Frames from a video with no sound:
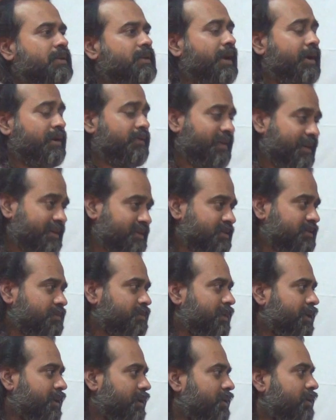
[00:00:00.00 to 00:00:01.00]

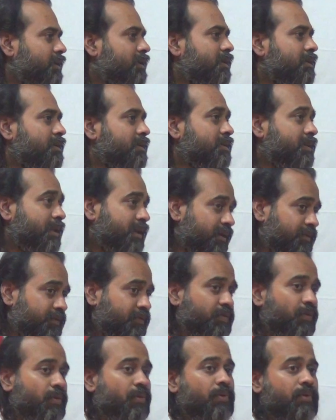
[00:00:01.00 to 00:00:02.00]
advancement,
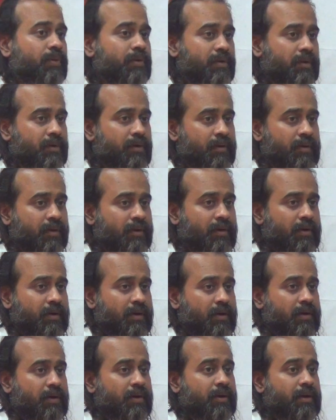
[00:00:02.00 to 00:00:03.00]
therefore,
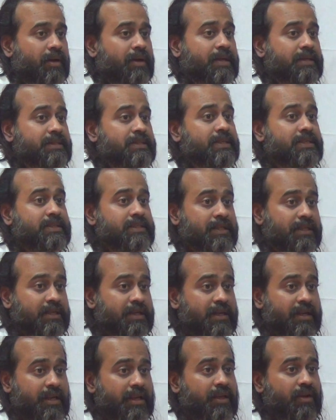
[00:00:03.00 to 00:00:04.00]
is a
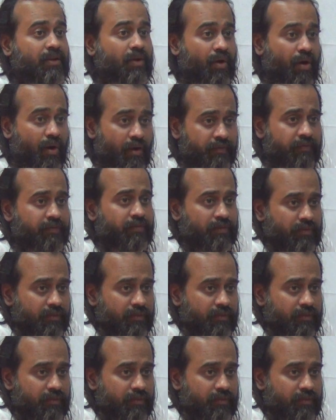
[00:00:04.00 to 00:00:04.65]
journey of